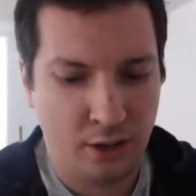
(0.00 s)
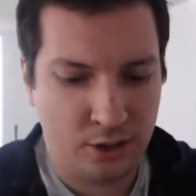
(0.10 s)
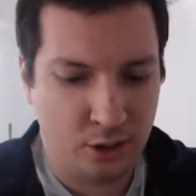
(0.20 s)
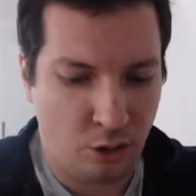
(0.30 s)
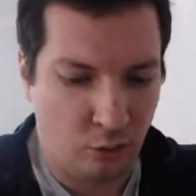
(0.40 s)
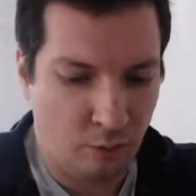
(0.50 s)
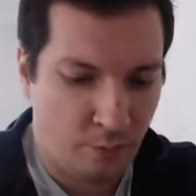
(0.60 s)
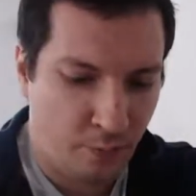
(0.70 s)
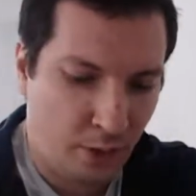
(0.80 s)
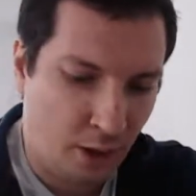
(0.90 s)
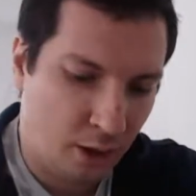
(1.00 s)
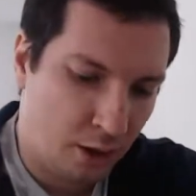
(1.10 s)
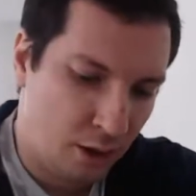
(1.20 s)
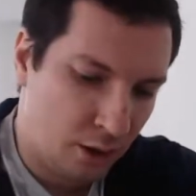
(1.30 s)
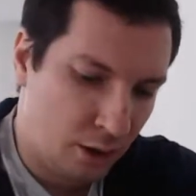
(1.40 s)
So,
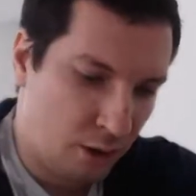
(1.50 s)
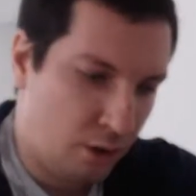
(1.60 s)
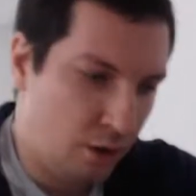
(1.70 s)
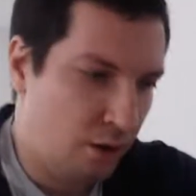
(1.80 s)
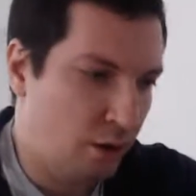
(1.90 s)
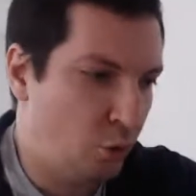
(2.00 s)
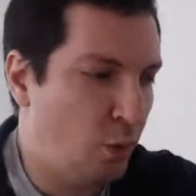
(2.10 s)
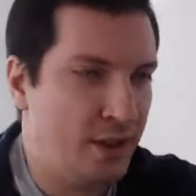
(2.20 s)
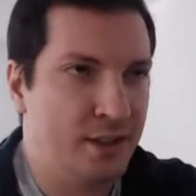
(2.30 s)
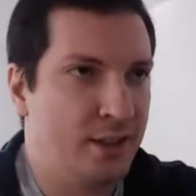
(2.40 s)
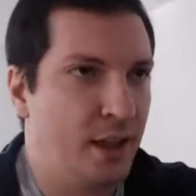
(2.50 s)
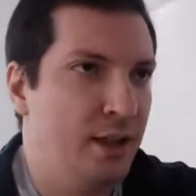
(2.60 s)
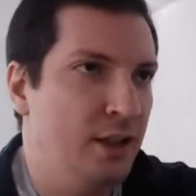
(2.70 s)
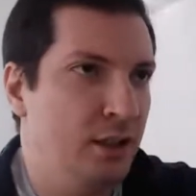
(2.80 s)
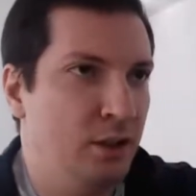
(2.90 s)
when
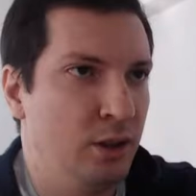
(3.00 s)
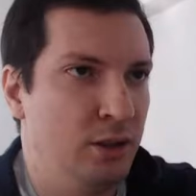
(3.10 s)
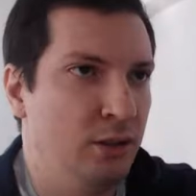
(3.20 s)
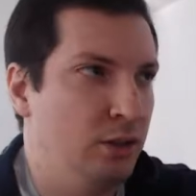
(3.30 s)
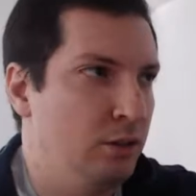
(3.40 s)
signing